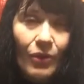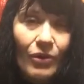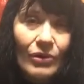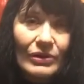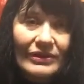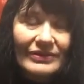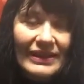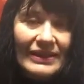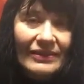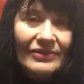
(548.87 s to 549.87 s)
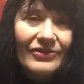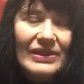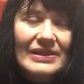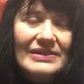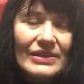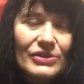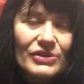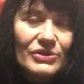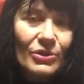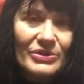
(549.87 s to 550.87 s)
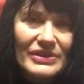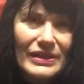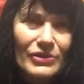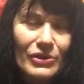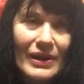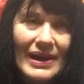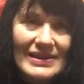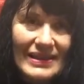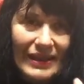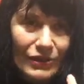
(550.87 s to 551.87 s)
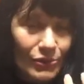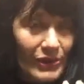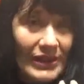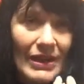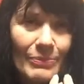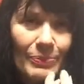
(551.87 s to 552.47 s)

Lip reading: All of the fields are so synchronized, and your